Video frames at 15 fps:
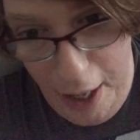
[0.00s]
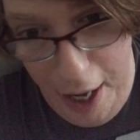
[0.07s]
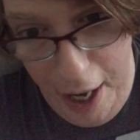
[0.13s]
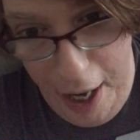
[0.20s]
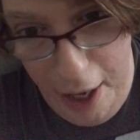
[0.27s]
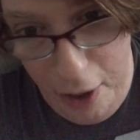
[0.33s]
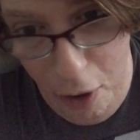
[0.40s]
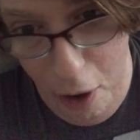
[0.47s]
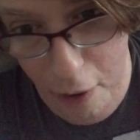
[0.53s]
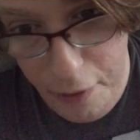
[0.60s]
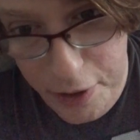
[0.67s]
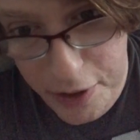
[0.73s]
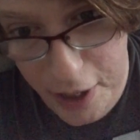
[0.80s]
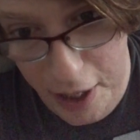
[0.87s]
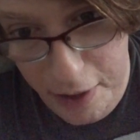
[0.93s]
and all of
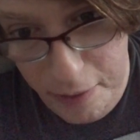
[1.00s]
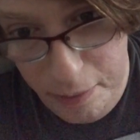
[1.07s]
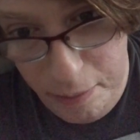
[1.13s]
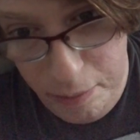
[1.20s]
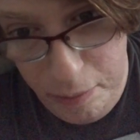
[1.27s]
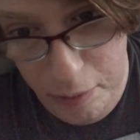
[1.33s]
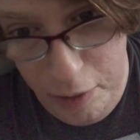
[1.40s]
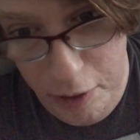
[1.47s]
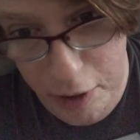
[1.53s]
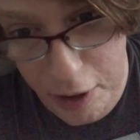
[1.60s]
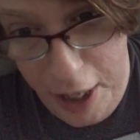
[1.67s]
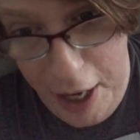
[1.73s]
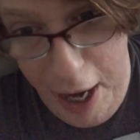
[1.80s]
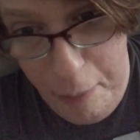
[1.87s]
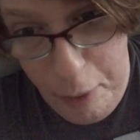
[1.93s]
a sudden the
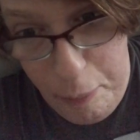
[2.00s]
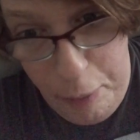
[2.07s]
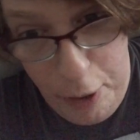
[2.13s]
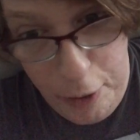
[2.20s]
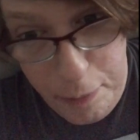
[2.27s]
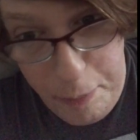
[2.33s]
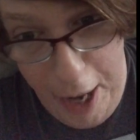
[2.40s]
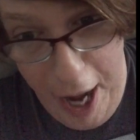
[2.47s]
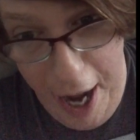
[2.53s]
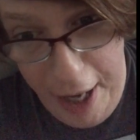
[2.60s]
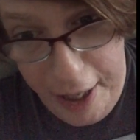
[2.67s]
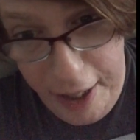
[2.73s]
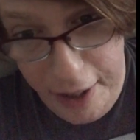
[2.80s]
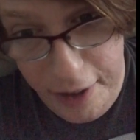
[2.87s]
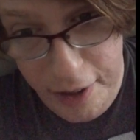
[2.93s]
camera pulled
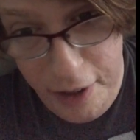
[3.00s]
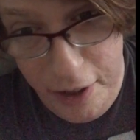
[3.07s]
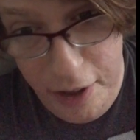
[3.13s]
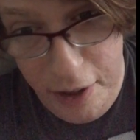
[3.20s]
back and